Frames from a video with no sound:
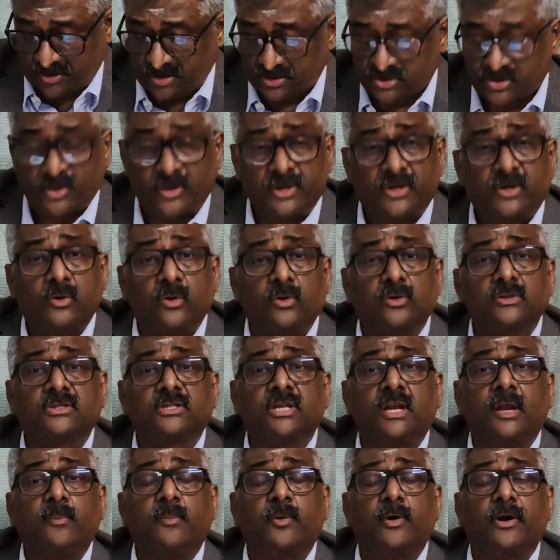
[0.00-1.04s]
So it closed
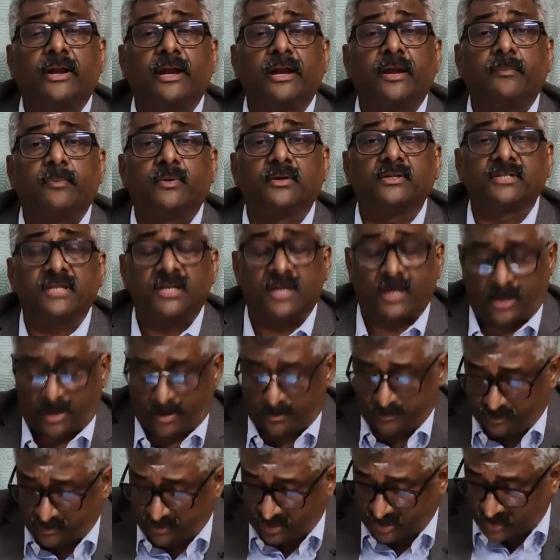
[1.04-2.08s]
3.8%
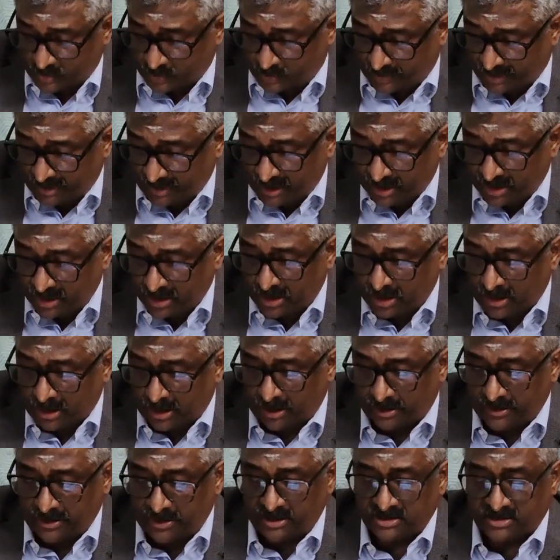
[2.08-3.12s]
up this week
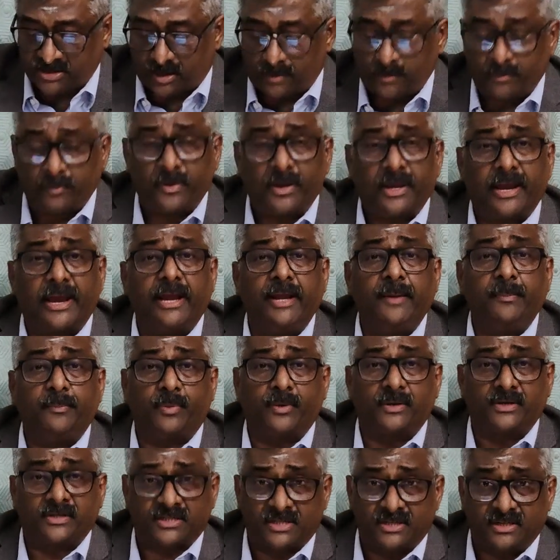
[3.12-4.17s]
and it is up
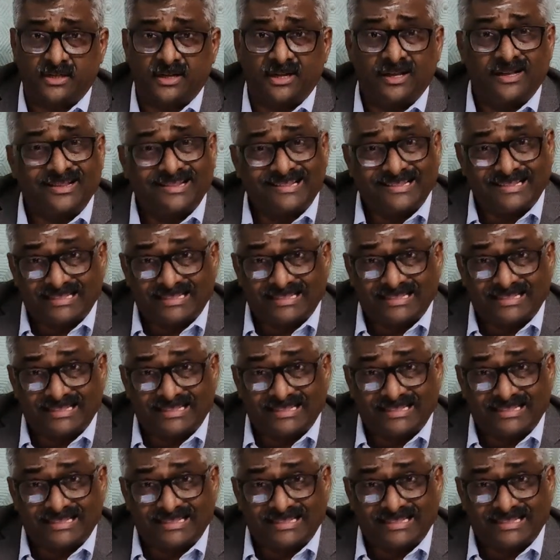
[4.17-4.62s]
8%